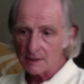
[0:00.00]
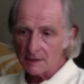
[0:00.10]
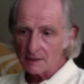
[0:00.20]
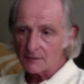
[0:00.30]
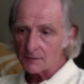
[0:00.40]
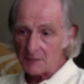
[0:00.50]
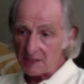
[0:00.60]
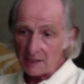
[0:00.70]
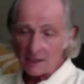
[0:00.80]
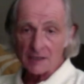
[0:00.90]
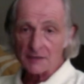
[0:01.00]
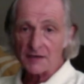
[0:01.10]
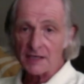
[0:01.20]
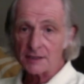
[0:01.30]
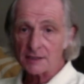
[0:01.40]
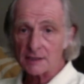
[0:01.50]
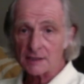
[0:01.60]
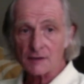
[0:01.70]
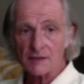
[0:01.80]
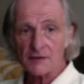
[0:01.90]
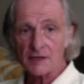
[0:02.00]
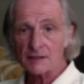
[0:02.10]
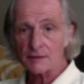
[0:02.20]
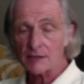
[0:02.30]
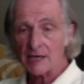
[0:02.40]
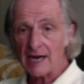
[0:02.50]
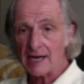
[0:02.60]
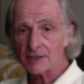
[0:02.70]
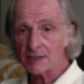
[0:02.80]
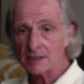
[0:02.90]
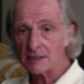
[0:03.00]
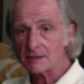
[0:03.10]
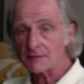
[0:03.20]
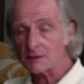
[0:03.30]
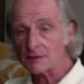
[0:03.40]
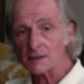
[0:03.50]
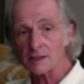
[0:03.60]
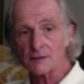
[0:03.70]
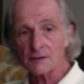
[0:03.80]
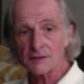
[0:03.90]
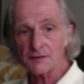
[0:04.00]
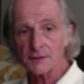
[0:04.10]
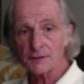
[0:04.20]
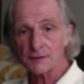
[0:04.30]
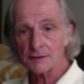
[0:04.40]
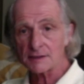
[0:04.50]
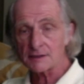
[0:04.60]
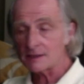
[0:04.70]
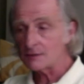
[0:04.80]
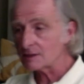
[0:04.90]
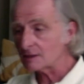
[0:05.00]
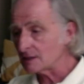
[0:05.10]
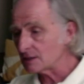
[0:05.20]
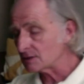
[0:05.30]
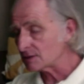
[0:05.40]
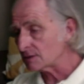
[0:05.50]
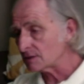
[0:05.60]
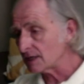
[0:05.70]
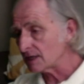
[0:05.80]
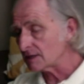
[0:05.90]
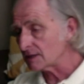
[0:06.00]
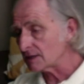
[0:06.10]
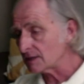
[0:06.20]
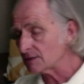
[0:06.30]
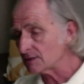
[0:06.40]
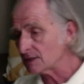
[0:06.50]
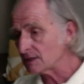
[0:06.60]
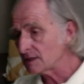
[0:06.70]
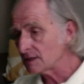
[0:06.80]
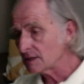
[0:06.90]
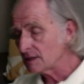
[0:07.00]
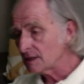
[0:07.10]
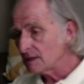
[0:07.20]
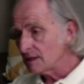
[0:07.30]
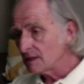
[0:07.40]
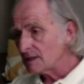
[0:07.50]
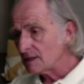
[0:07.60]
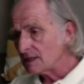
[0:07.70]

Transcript: for me, the innovation and quite frankly, where the action is, if you're looking towards the future, is to see what the digital only outlets are doing. And then